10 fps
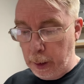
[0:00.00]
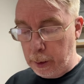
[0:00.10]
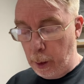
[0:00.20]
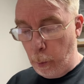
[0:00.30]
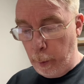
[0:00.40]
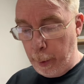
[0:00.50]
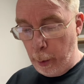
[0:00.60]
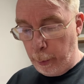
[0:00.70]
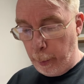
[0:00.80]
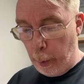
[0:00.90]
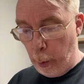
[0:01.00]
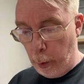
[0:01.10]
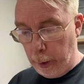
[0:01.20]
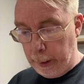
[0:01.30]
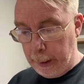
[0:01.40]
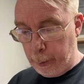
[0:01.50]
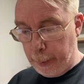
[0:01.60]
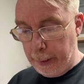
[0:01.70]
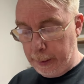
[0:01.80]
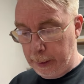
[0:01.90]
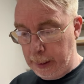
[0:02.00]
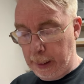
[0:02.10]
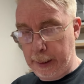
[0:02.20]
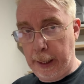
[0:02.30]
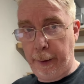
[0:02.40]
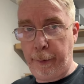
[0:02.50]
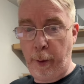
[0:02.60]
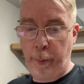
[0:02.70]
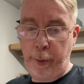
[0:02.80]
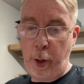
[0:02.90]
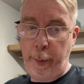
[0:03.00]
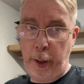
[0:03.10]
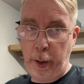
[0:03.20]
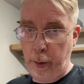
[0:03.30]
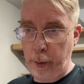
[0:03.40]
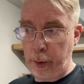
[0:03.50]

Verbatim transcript: So we both bought large pizzas last night from Domino's,